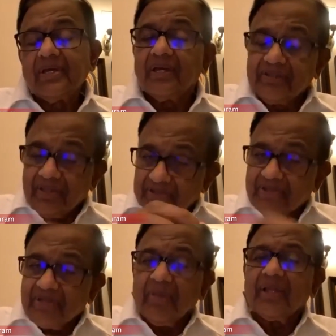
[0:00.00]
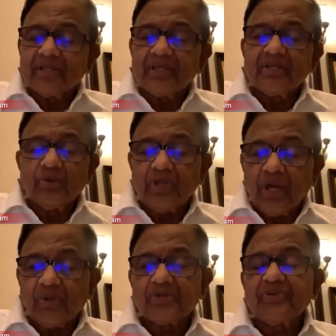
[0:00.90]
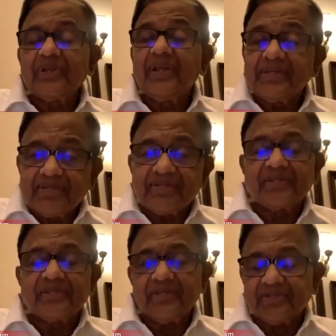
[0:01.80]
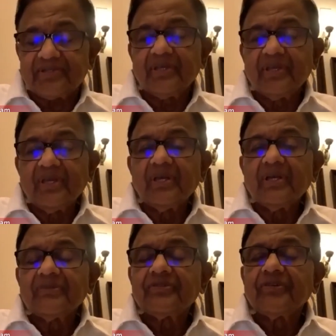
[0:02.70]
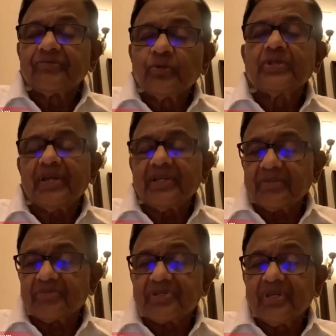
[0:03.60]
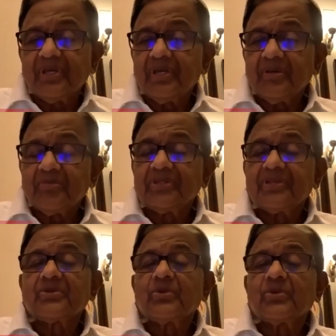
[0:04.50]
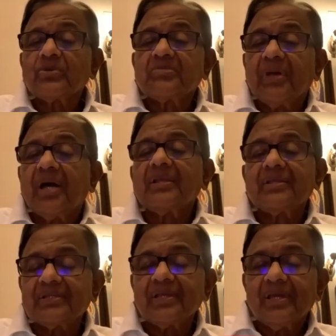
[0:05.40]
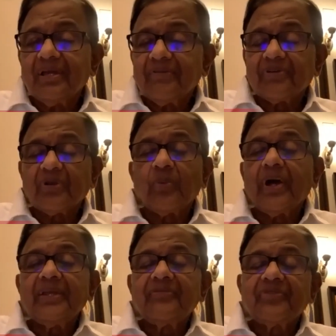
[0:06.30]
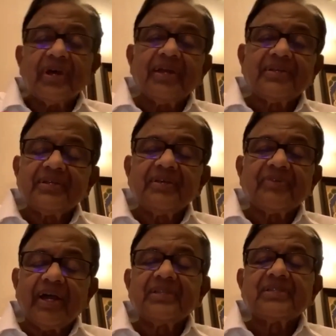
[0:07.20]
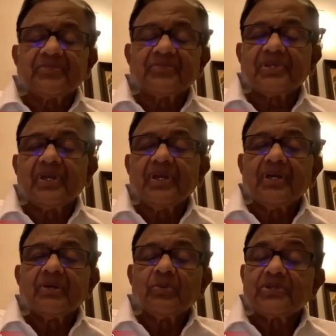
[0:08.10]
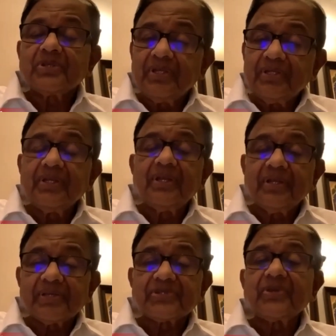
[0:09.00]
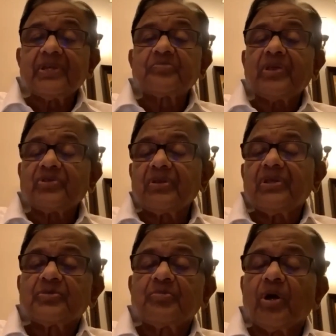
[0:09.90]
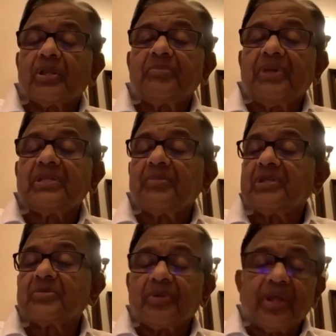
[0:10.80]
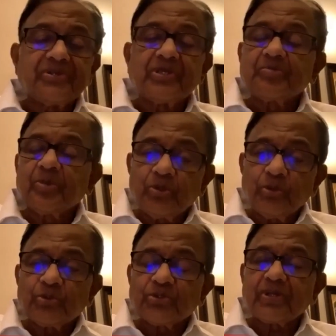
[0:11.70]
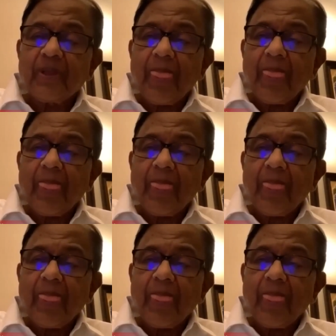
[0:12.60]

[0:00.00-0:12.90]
There is demand, no doubt, for necessities, for food items, but there is no demand for a wide variety of items which Indian industry, especially small and medium enterprises, produce.